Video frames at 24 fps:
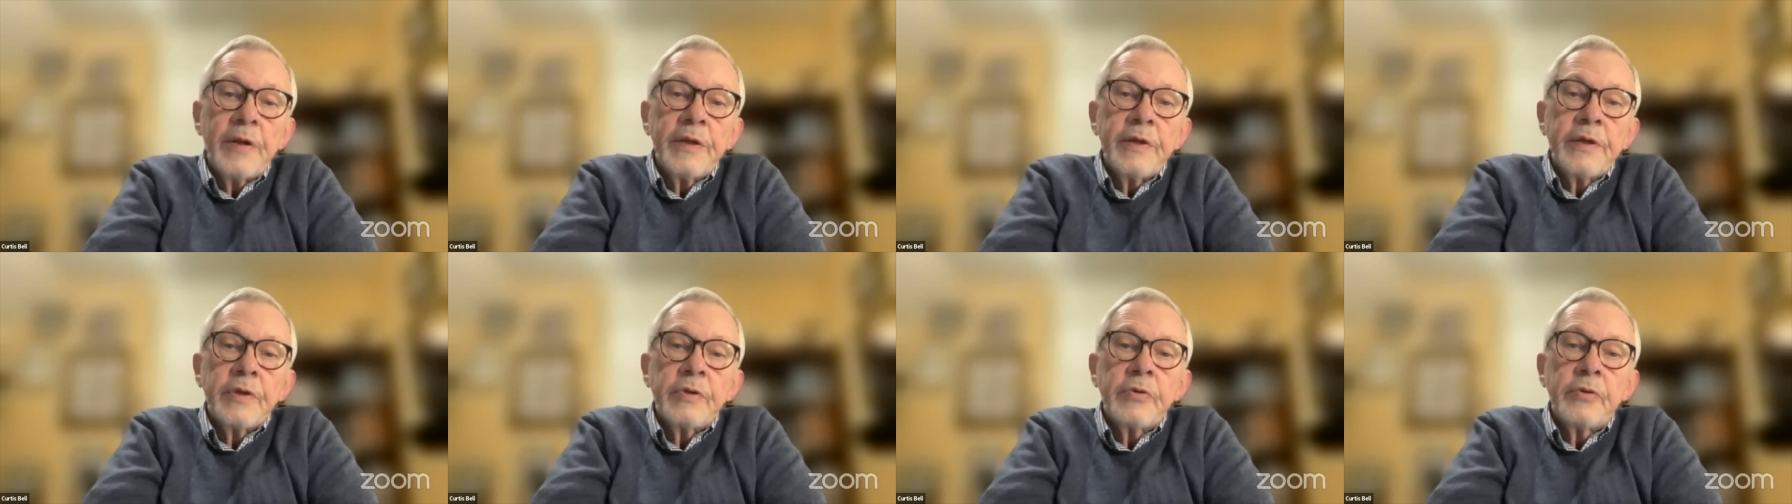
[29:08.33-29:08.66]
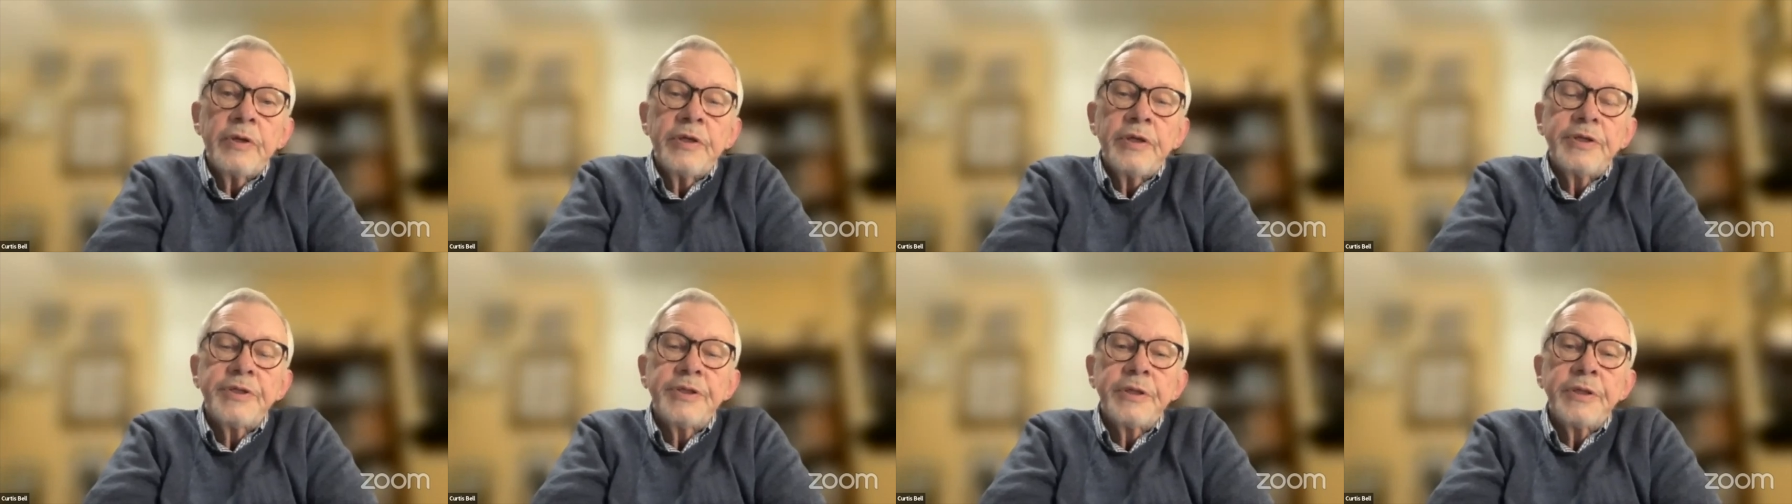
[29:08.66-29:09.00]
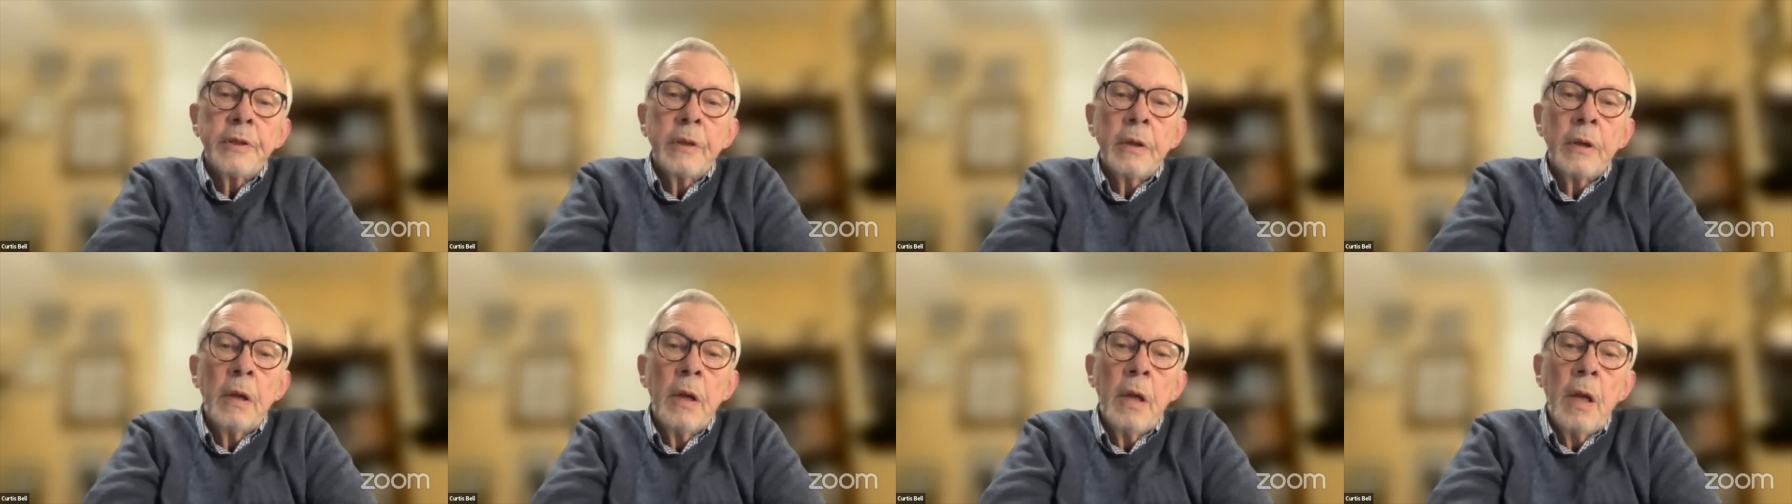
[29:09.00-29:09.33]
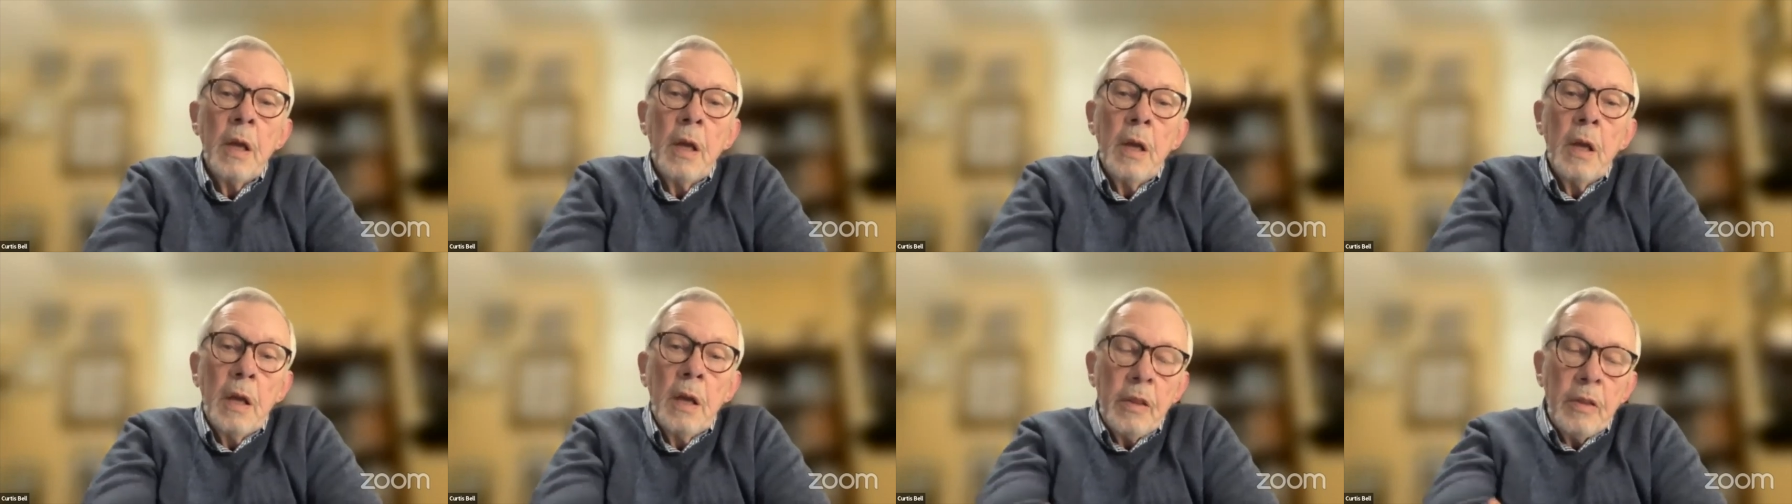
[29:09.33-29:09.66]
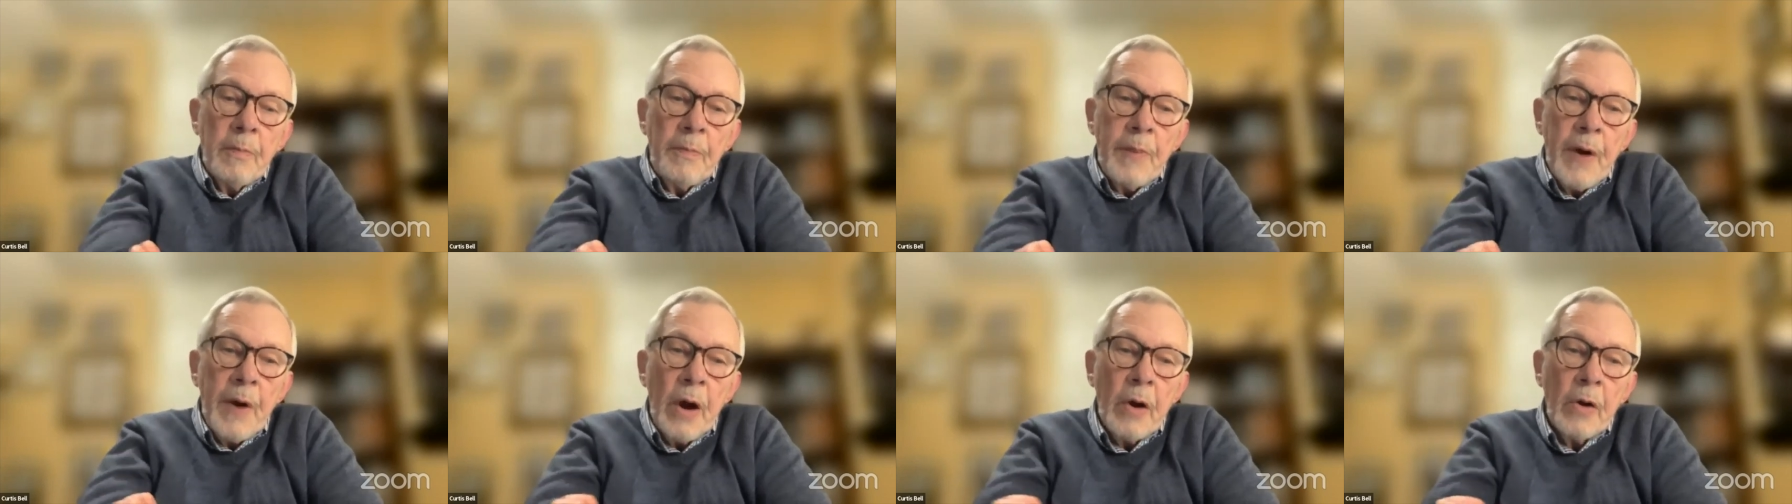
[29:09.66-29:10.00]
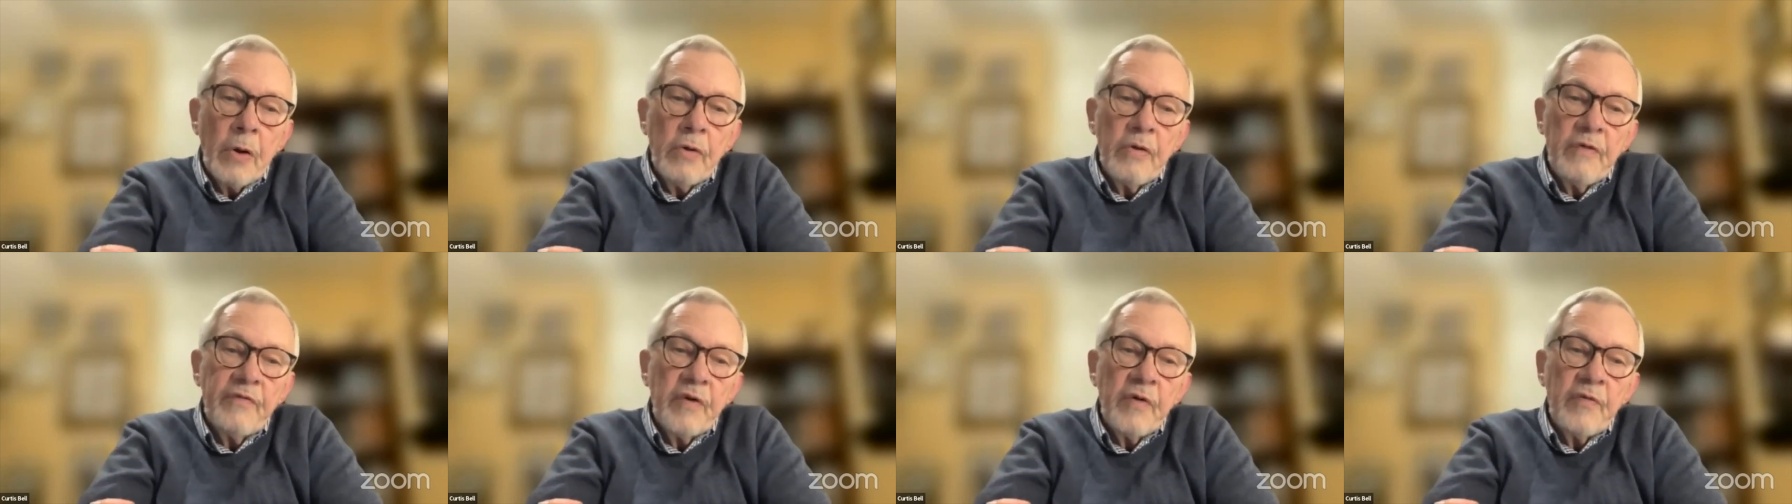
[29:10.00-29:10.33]
increasing the
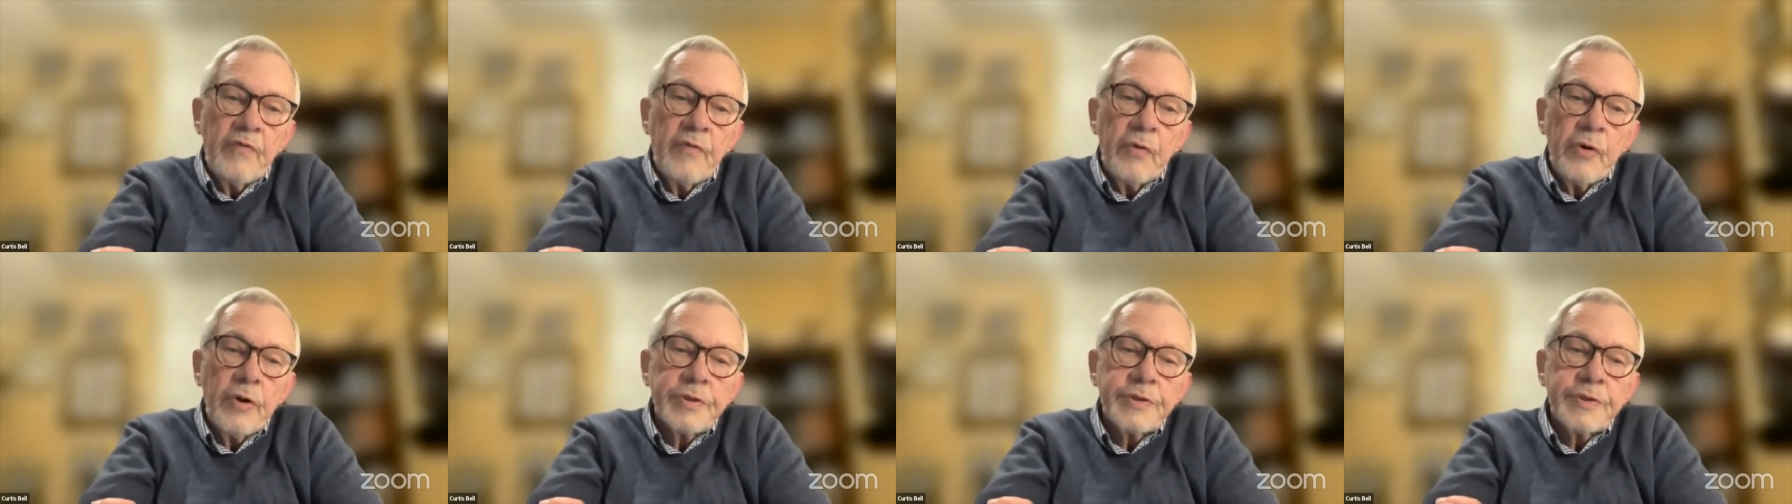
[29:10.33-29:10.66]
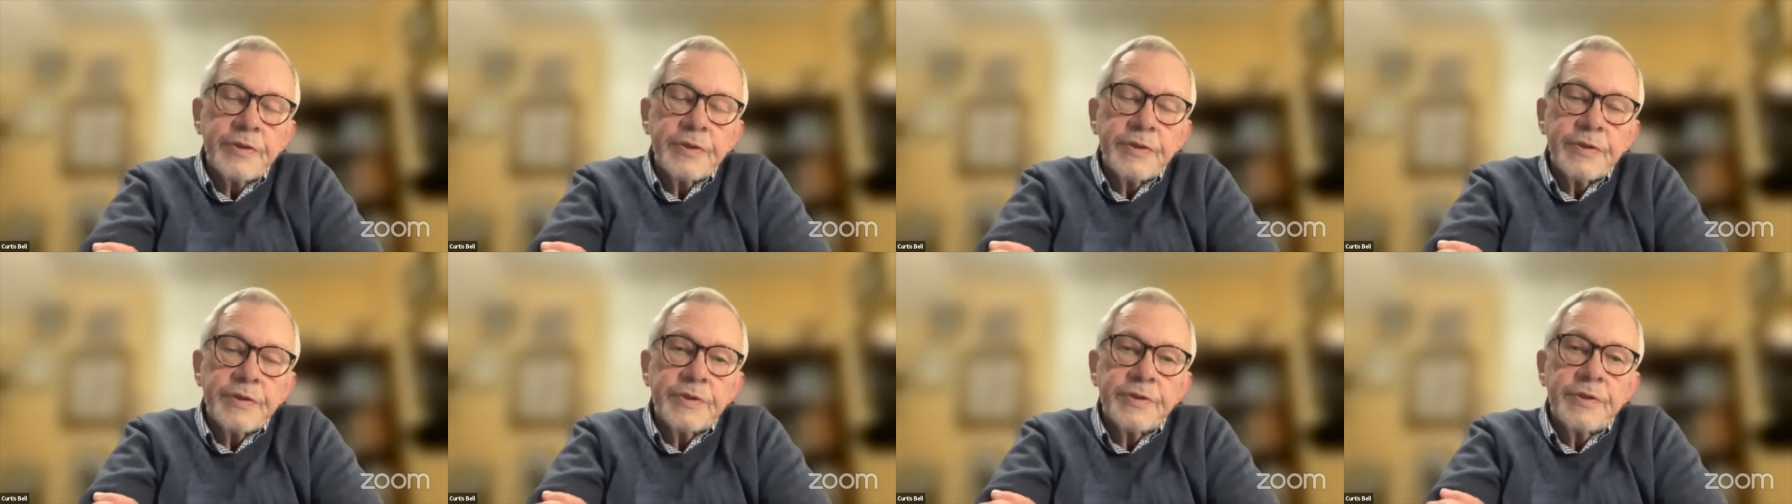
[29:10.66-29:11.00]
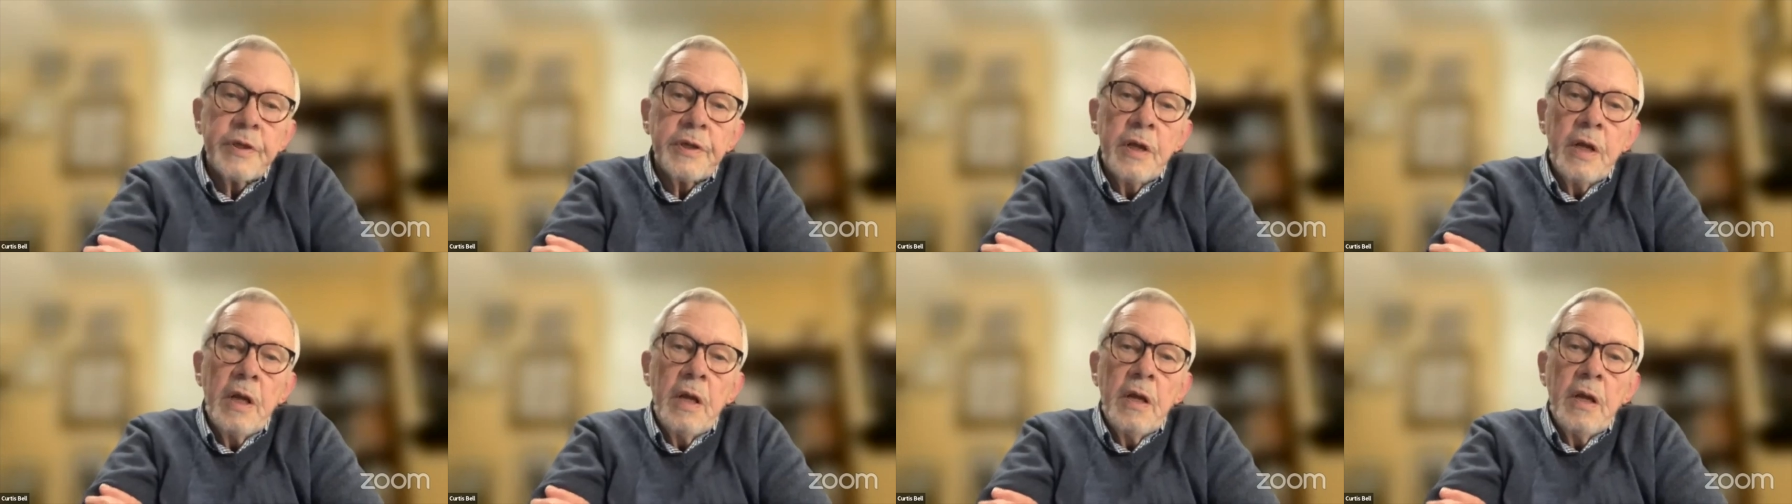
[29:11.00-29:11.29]
power of our voices.